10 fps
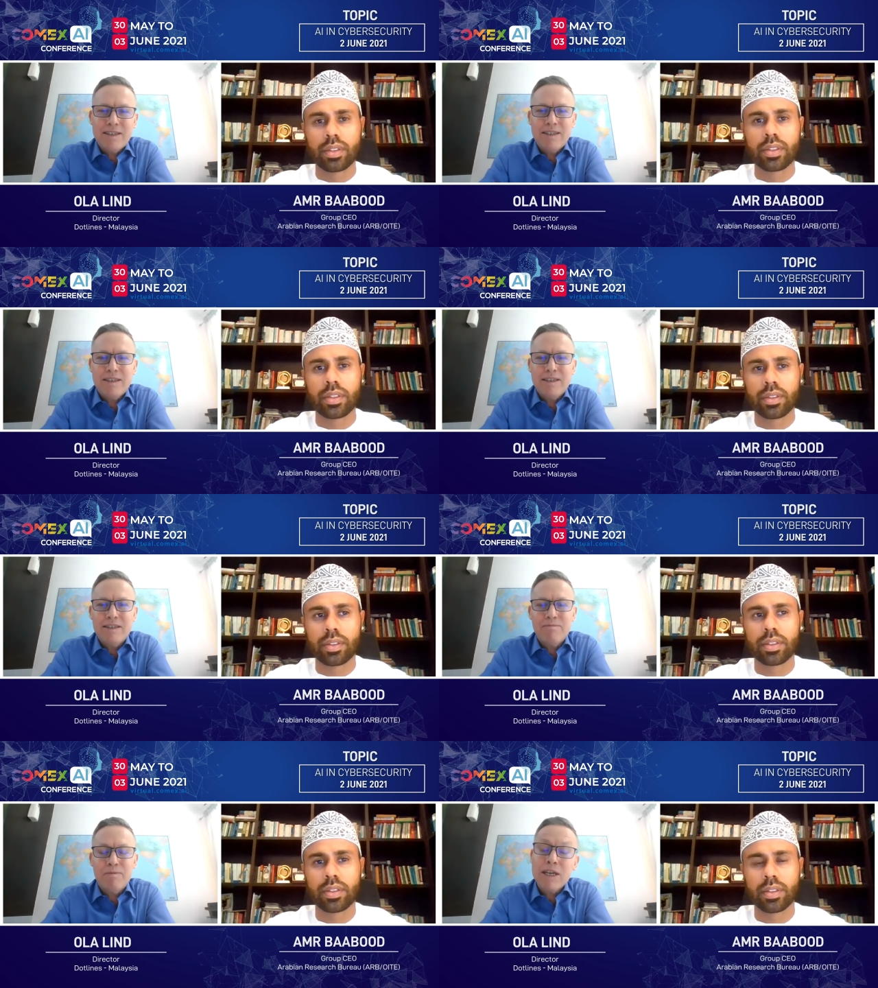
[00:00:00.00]

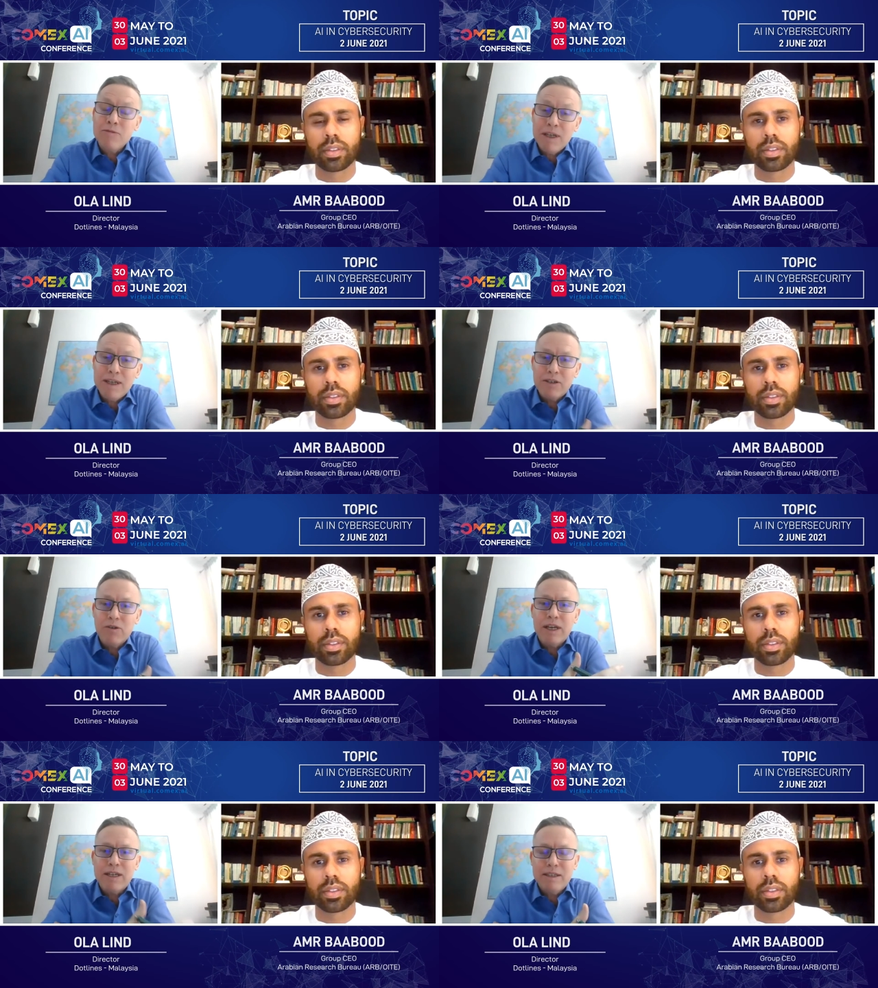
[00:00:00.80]
Speaker 1: uh, maybe
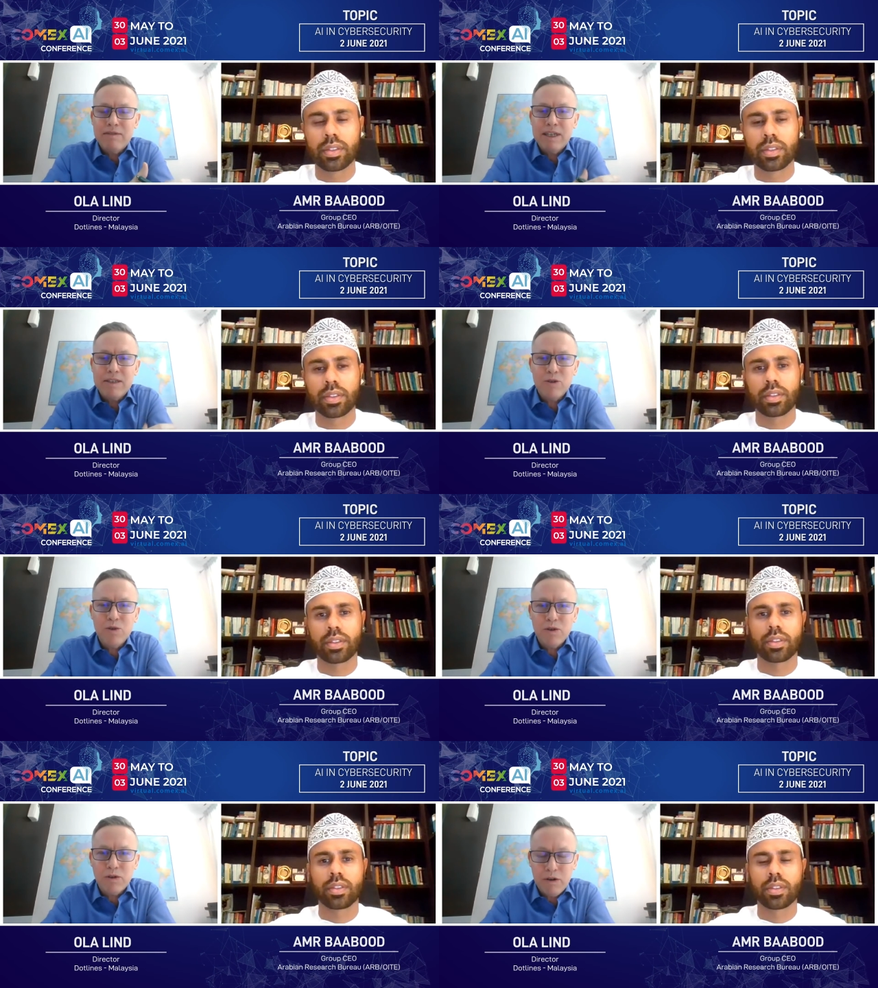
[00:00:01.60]
connectivity to
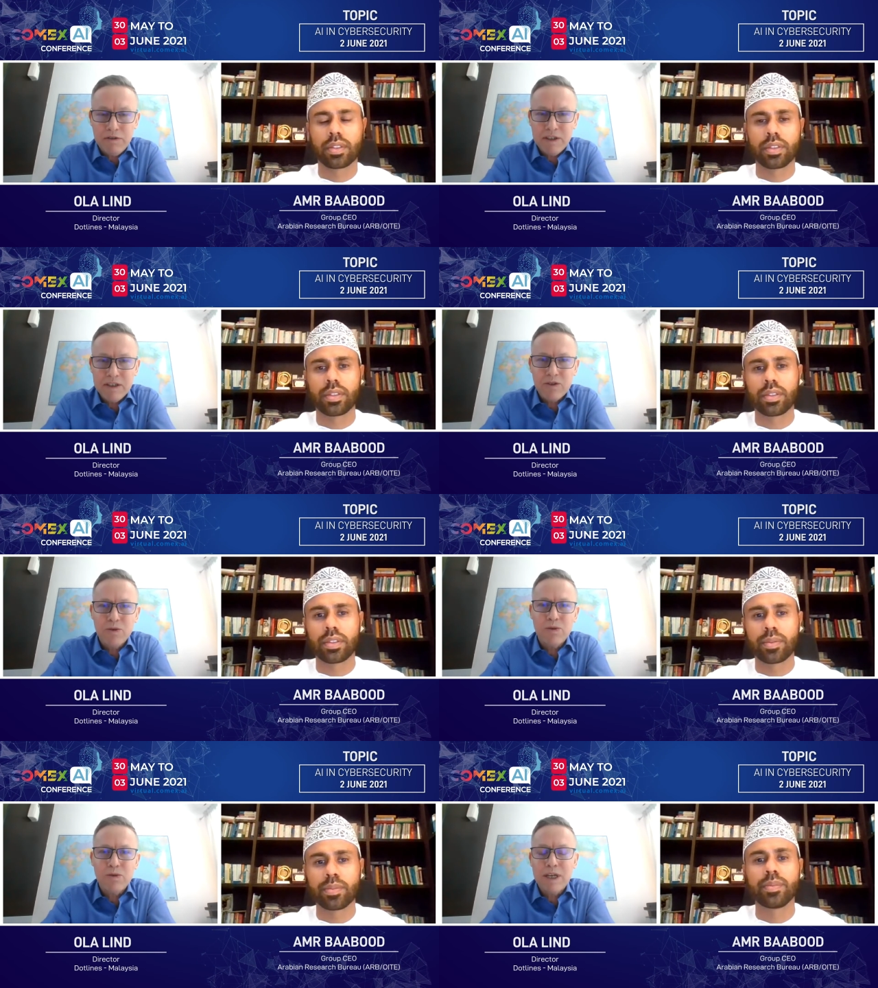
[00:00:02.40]
your office
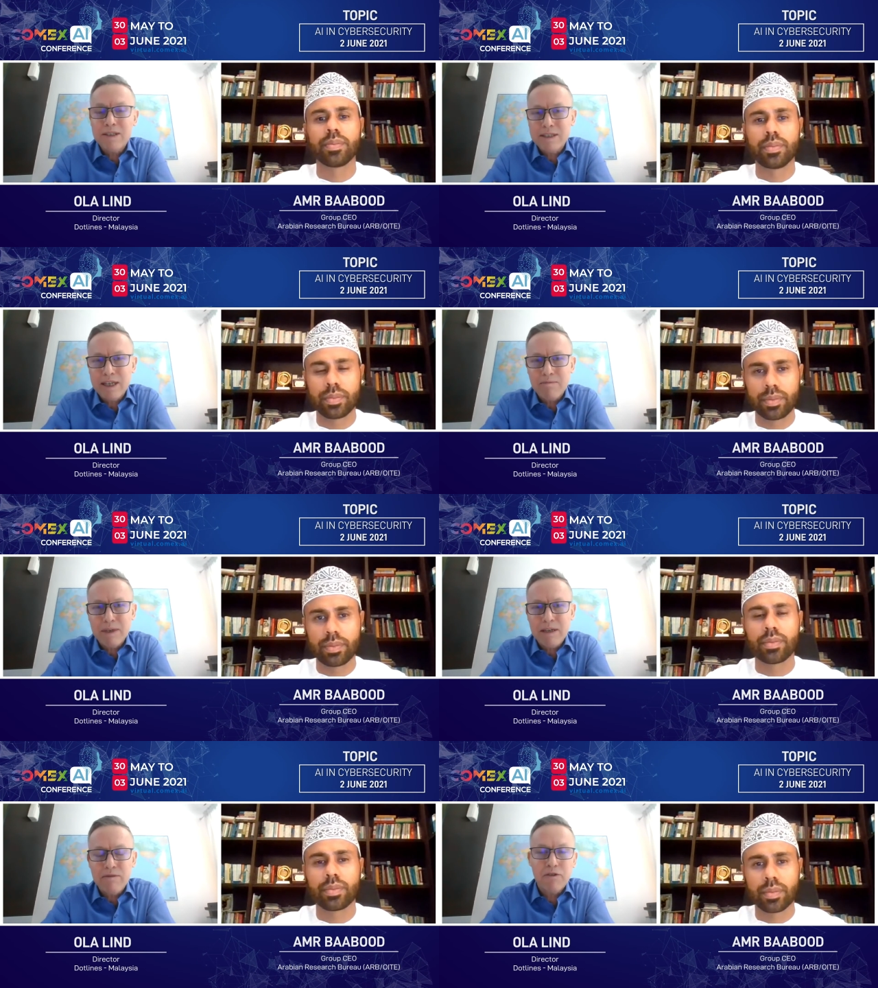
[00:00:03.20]
to get
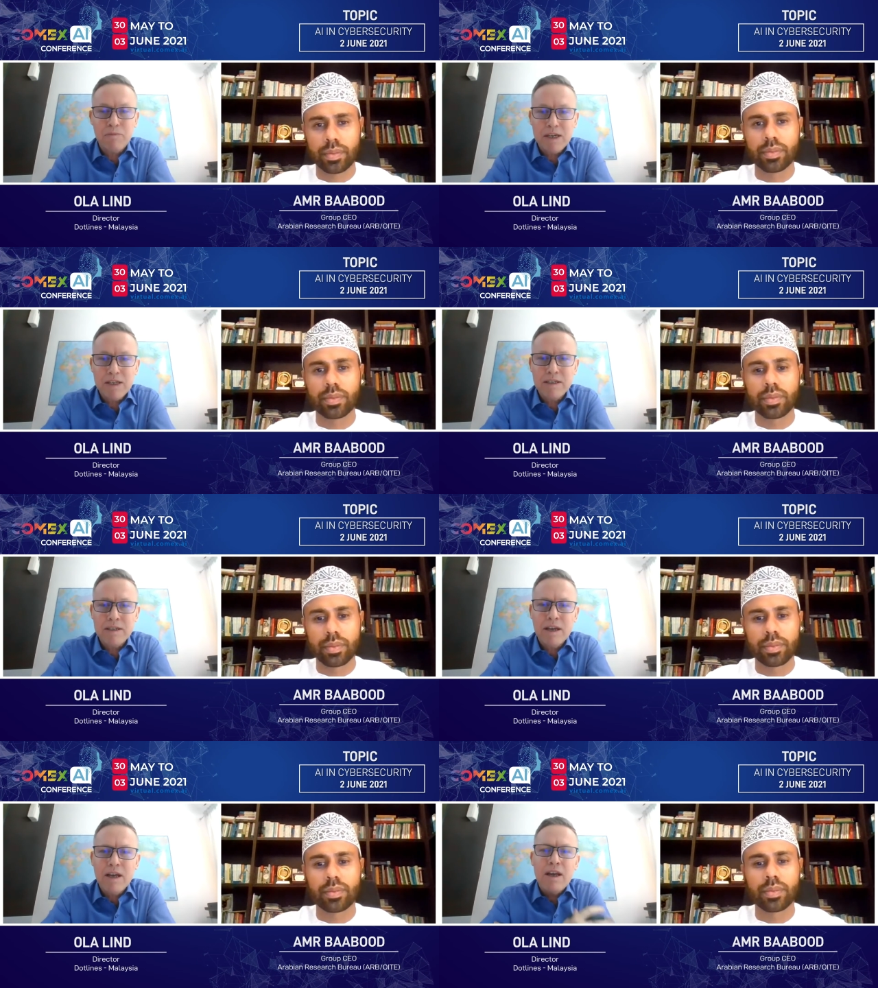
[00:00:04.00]
some
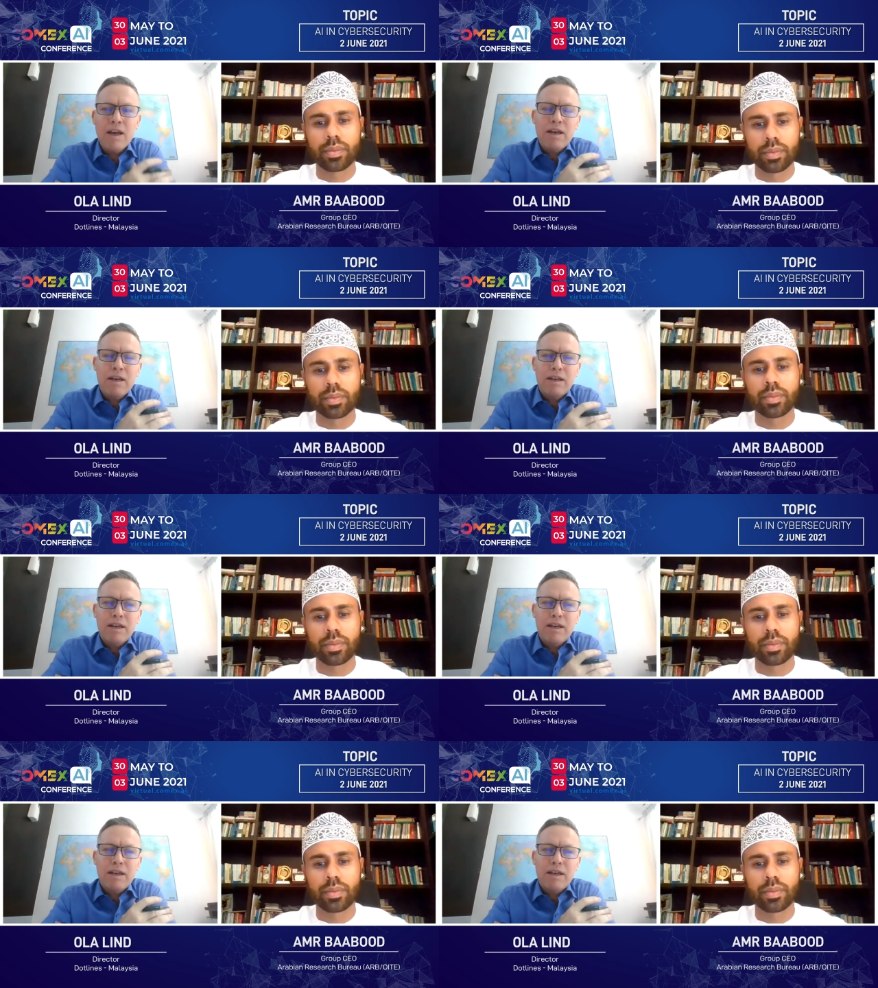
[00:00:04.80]
information, mm-hmm.